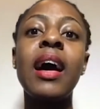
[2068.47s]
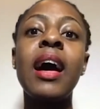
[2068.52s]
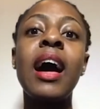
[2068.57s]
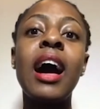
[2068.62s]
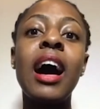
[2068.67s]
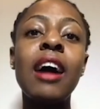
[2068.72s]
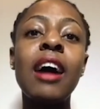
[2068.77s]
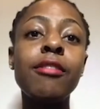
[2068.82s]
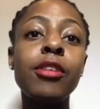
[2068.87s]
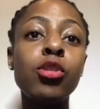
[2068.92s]

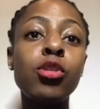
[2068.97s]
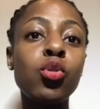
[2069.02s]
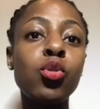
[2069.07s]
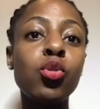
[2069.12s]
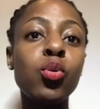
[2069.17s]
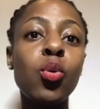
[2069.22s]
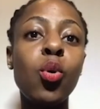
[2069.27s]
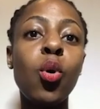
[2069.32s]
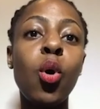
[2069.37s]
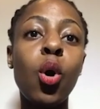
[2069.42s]
having
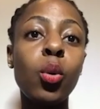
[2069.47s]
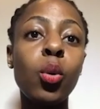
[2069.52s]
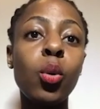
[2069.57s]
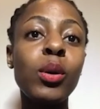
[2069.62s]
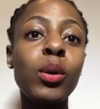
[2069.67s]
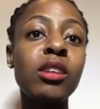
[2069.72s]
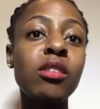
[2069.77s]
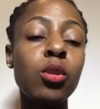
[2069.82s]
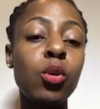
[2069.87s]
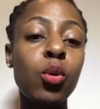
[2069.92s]
to
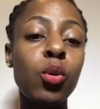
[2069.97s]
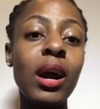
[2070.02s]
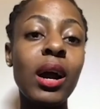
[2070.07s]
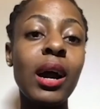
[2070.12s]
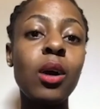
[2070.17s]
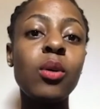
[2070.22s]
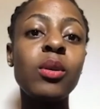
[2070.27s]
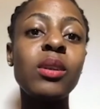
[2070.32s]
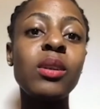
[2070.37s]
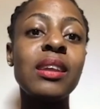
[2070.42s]
always look
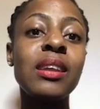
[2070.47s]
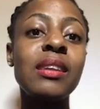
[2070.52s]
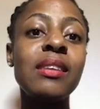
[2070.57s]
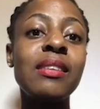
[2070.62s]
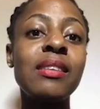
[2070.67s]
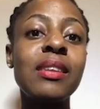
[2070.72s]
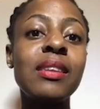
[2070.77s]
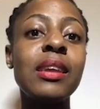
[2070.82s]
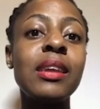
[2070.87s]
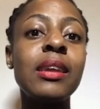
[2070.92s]
out and
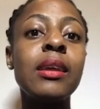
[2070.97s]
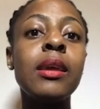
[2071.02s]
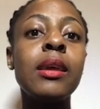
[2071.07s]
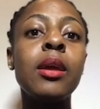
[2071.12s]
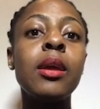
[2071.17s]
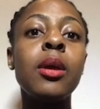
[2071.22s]
see